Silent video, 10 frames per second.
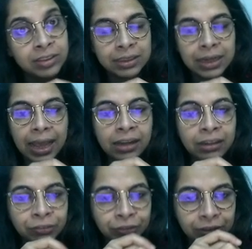
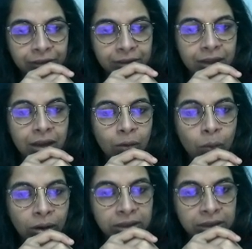elephant.
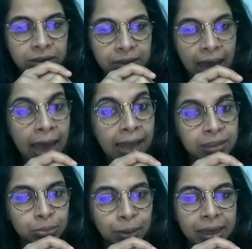What is
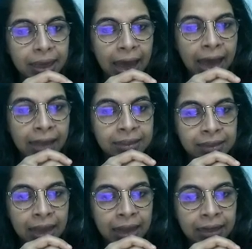as big as
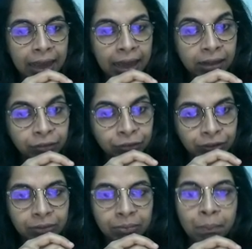an
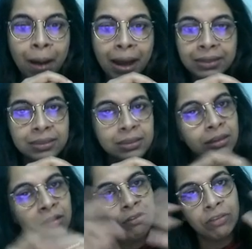elephant but
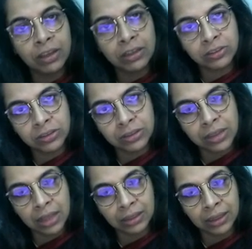weighs
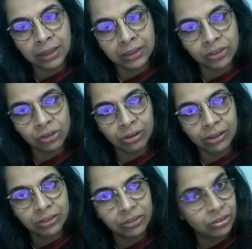nothing at all.
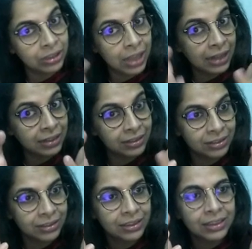So
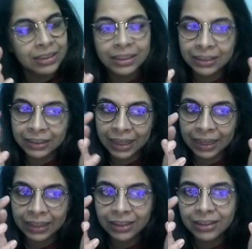that's
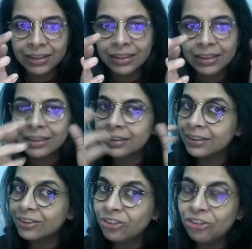again
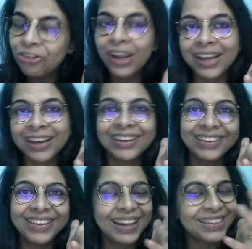the trick.
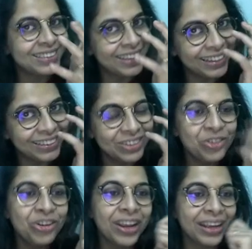That's again the
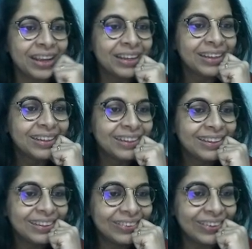trick.
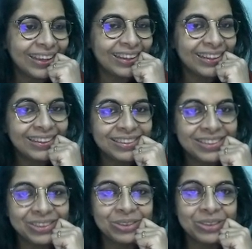Okay, let's
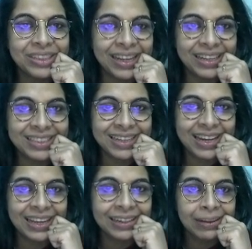go to the next slide.